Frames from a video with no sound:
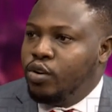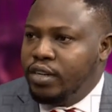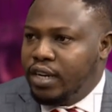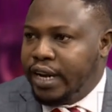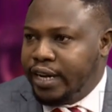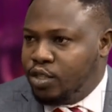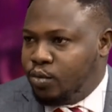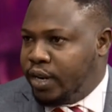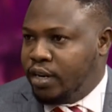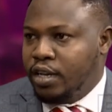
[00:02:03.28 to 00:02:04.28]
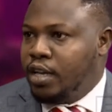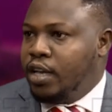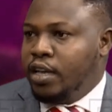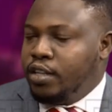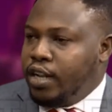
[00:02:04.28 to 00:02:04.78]
during the night when
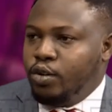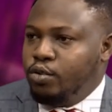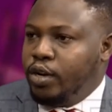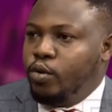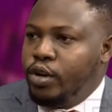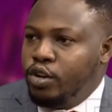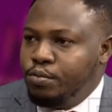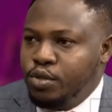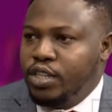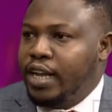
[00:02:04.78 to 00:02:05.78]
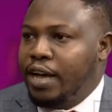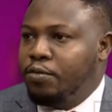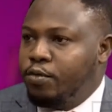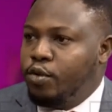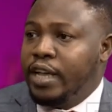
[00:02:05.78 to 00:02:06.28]
they're, going home, you see they
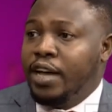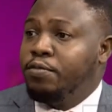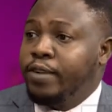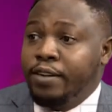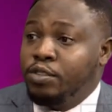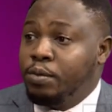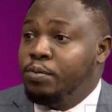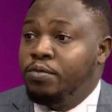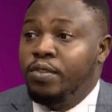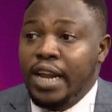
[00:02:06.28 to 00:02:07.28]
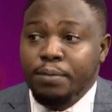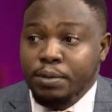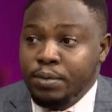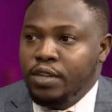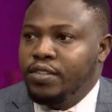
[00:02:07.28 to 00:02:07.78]
have four, they have five, some people even
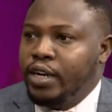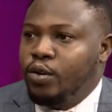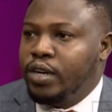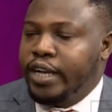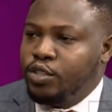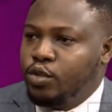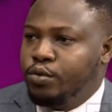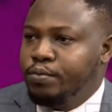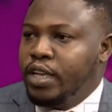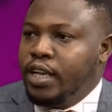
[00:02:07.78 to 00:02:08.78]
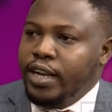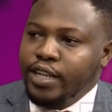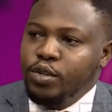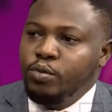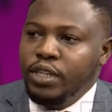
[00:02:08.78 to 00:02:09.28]
lap themselves and all that. So
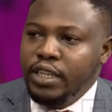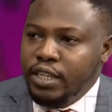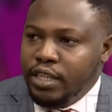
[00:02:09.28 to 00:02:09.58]
that's where we